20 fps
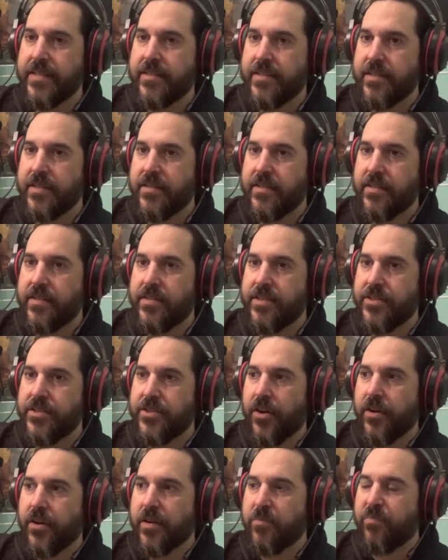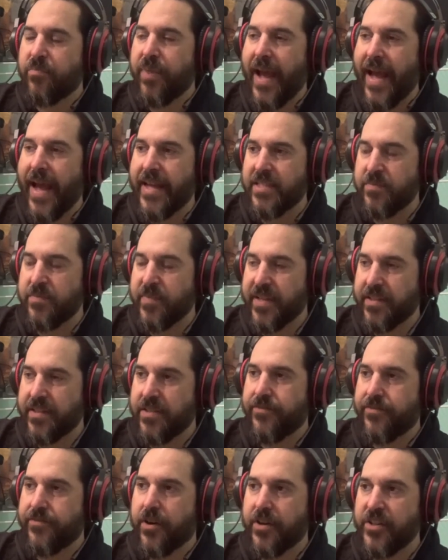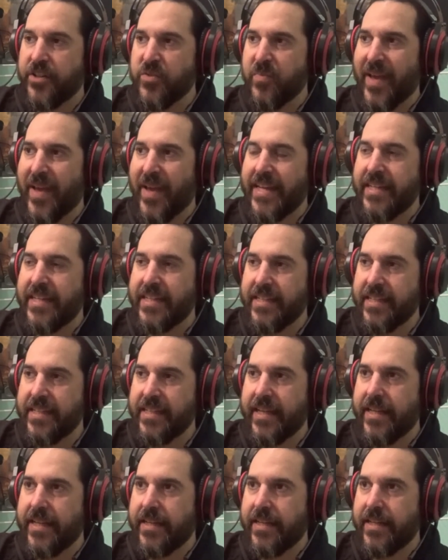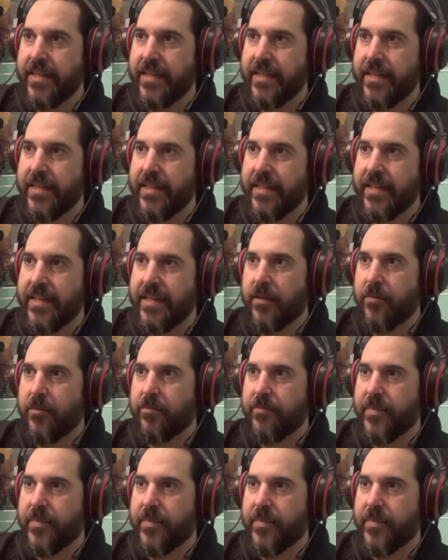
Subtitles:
it's a dark aspect of our humanity that is